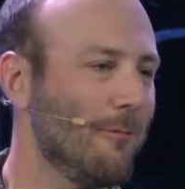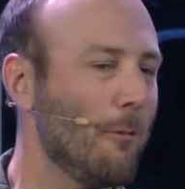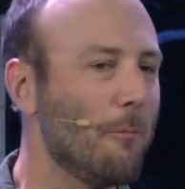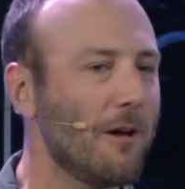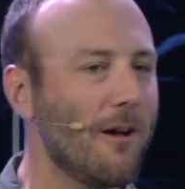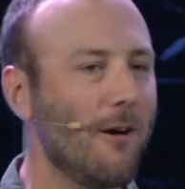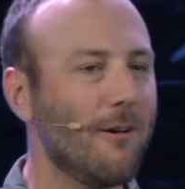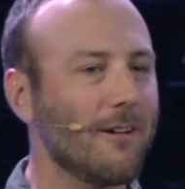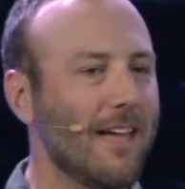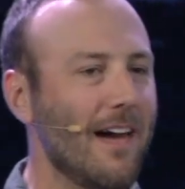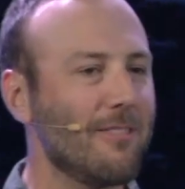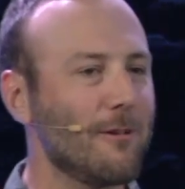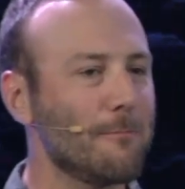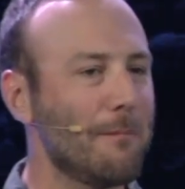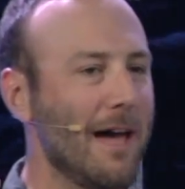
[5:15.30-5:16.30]
When we all
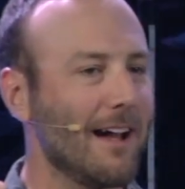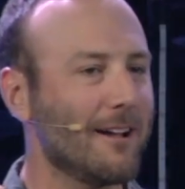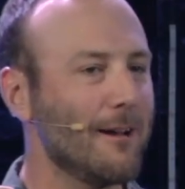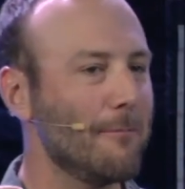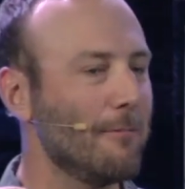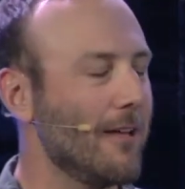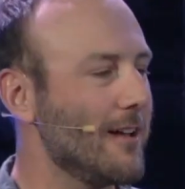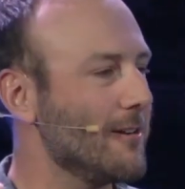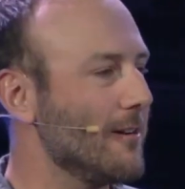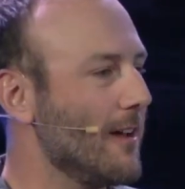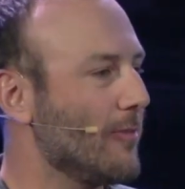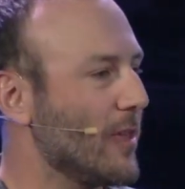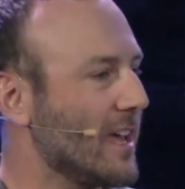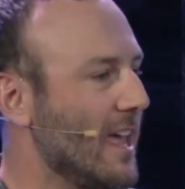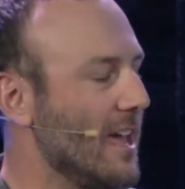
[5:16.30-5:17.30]
gathered back up later
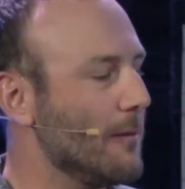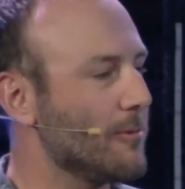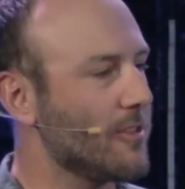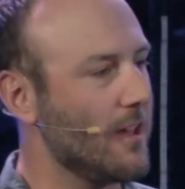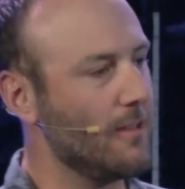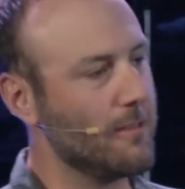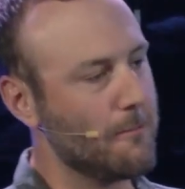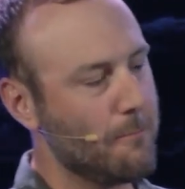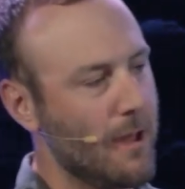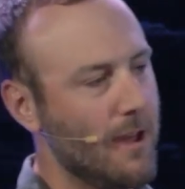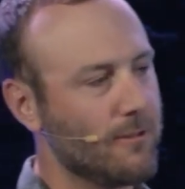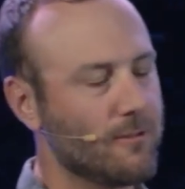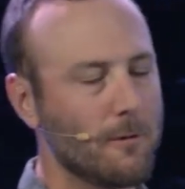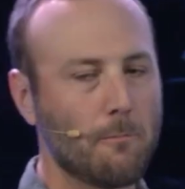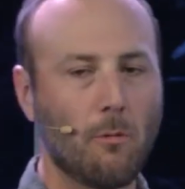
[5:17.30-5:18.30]
at the campsite, the
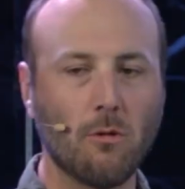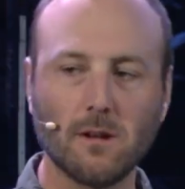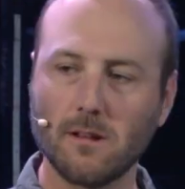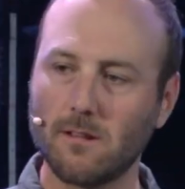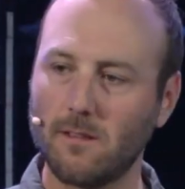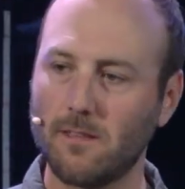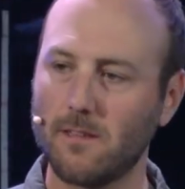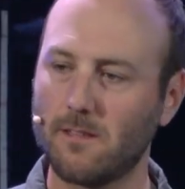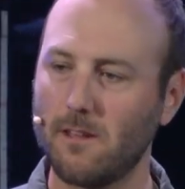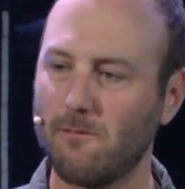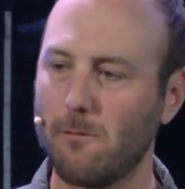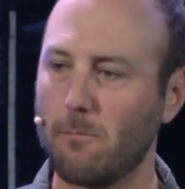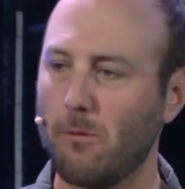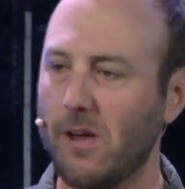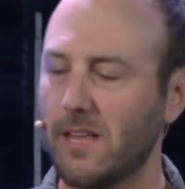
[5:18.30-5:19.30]
pastor pointed to these
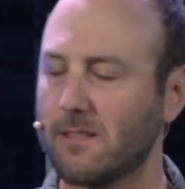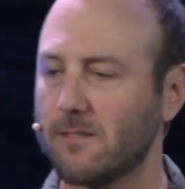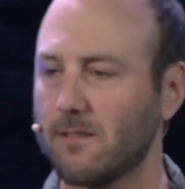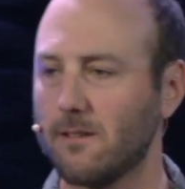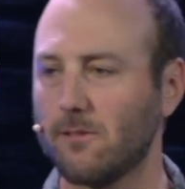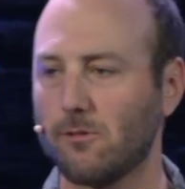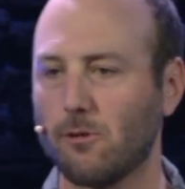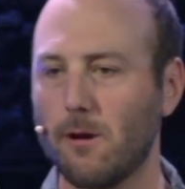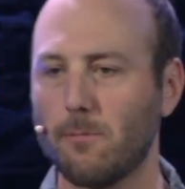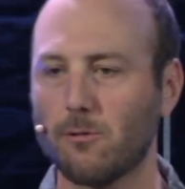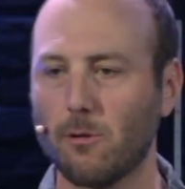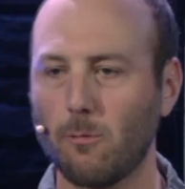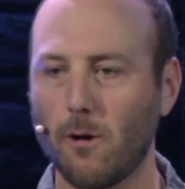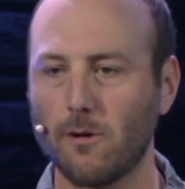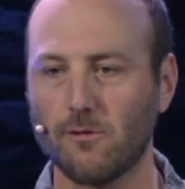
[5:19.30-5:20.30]
different places in
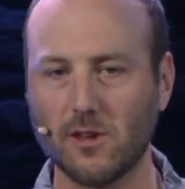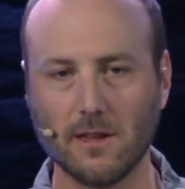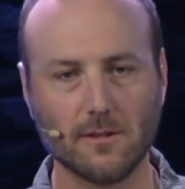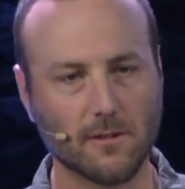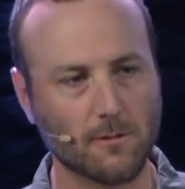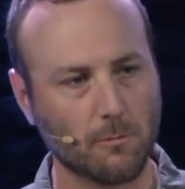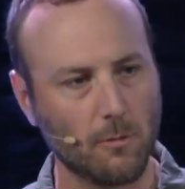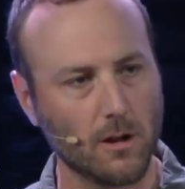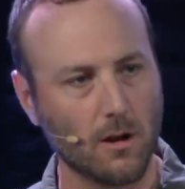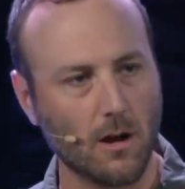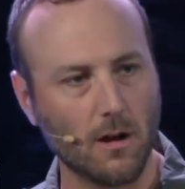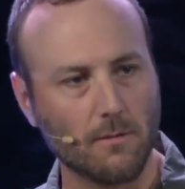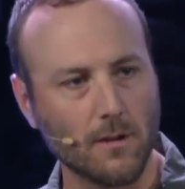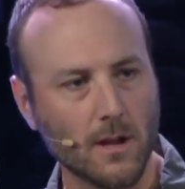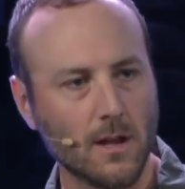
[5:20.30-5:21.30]
Scripture where Jesus went
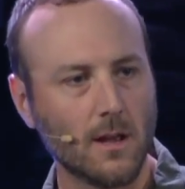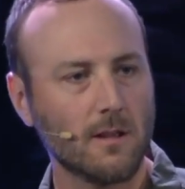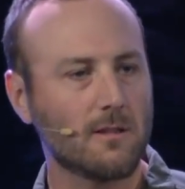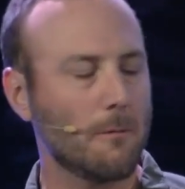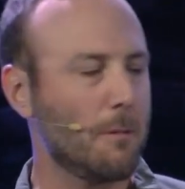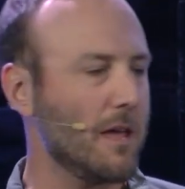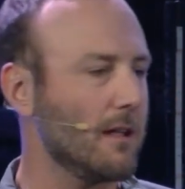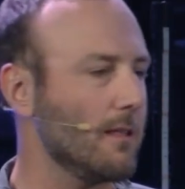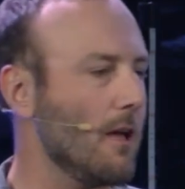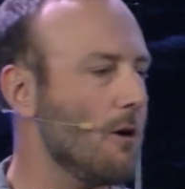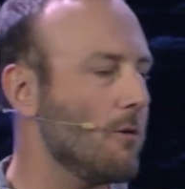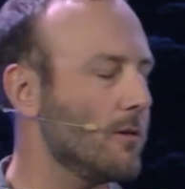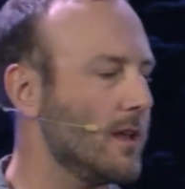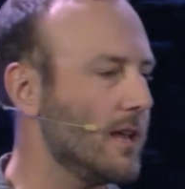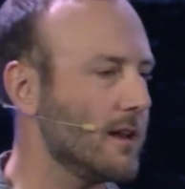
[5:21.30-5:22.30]
off to be
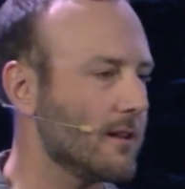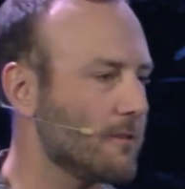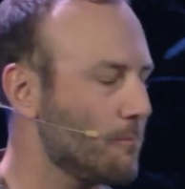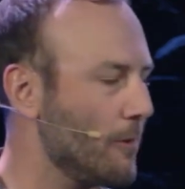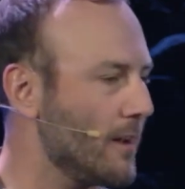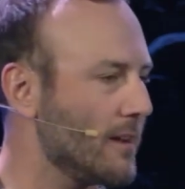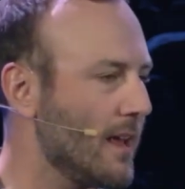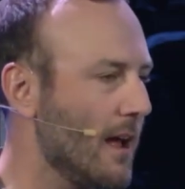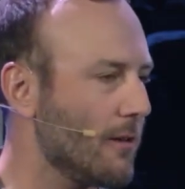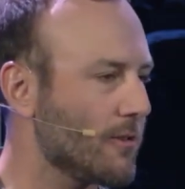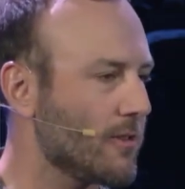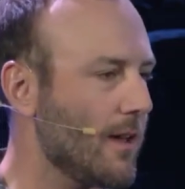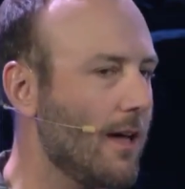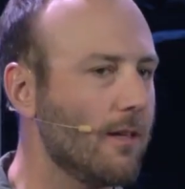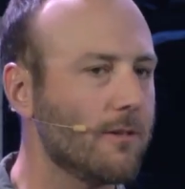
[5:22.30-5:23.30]
alone. He explained how
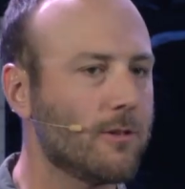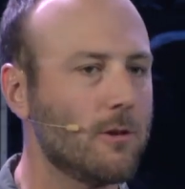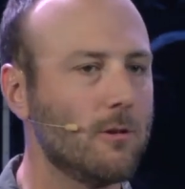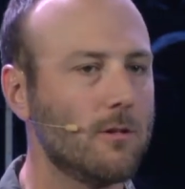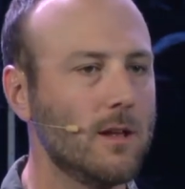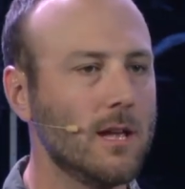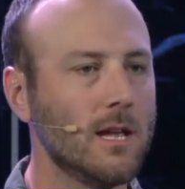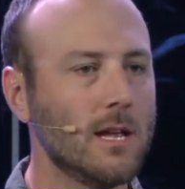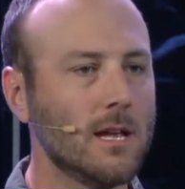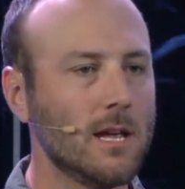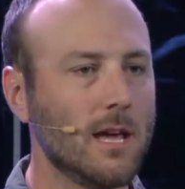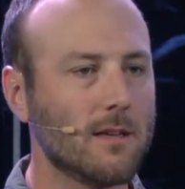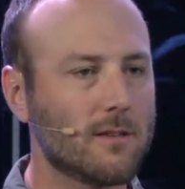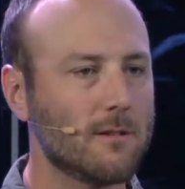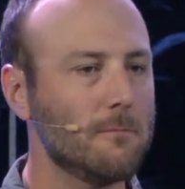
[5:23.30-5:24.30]
solitude
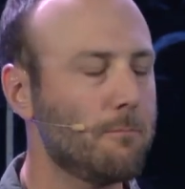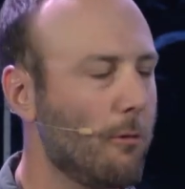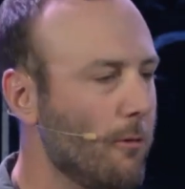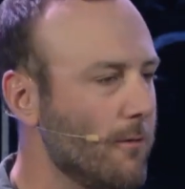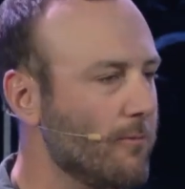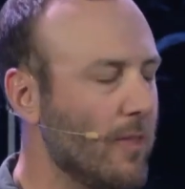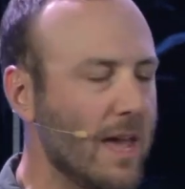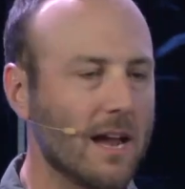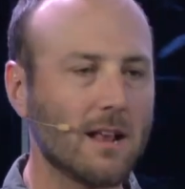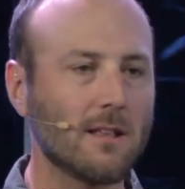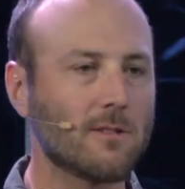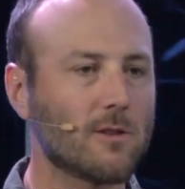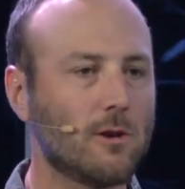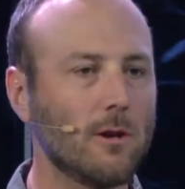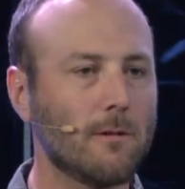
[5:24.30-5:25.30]
is an important thing and
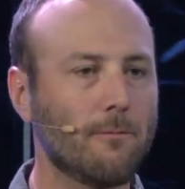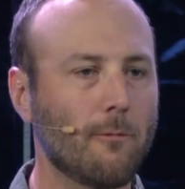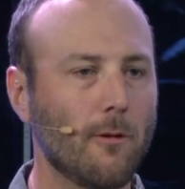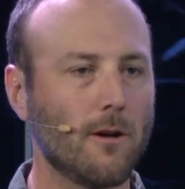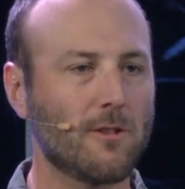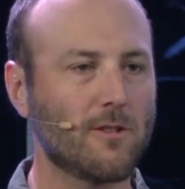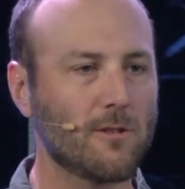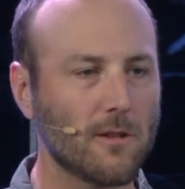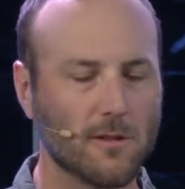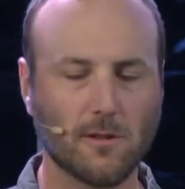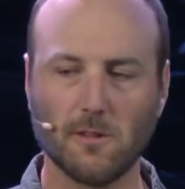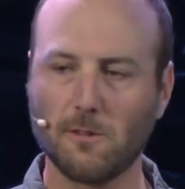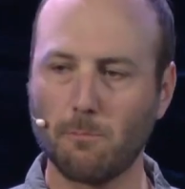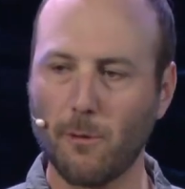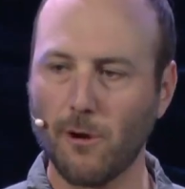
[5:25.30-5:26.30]
it's good for us.
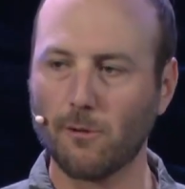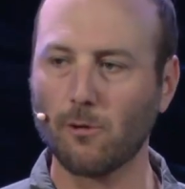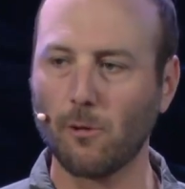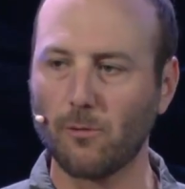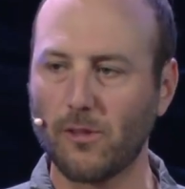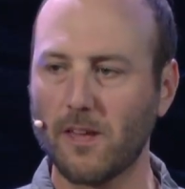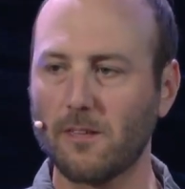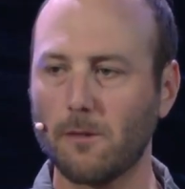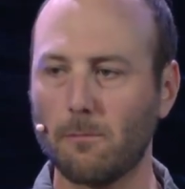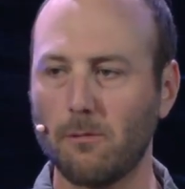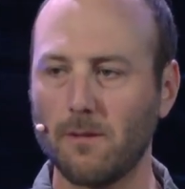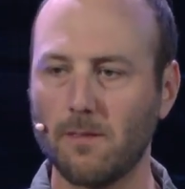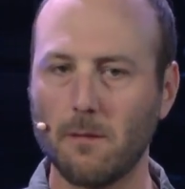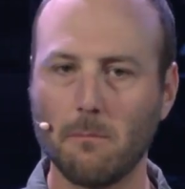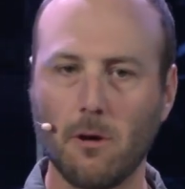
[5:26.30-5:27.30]
It's a spiritual
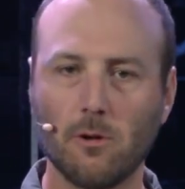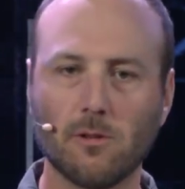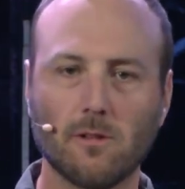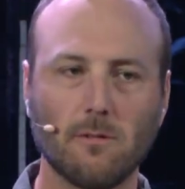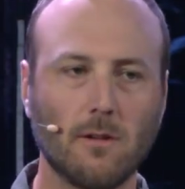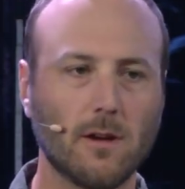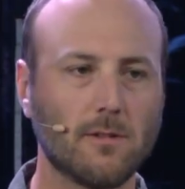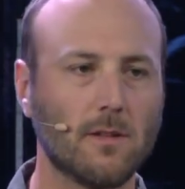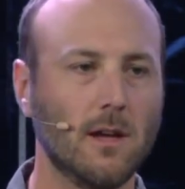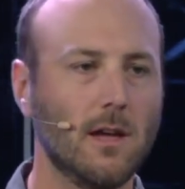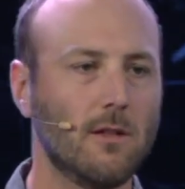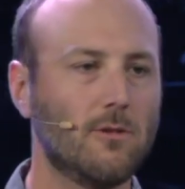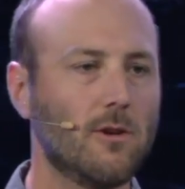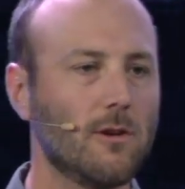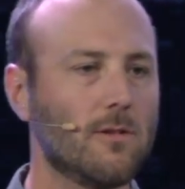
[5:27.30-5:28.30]
discipline that most of us
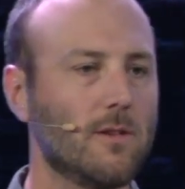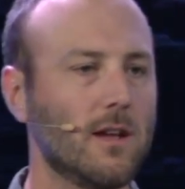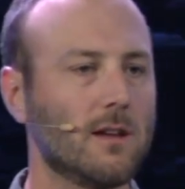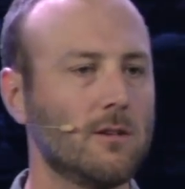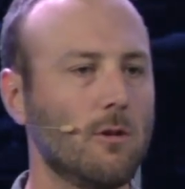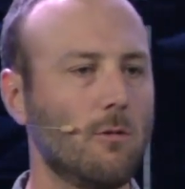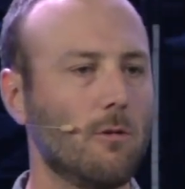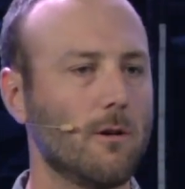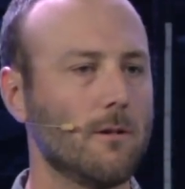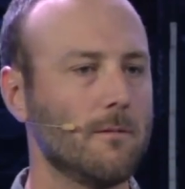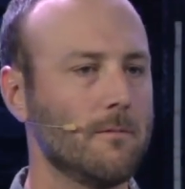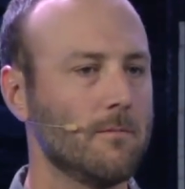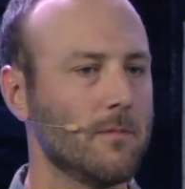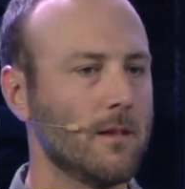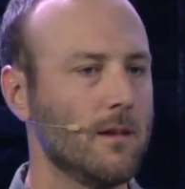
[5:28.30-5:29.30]
just ignore.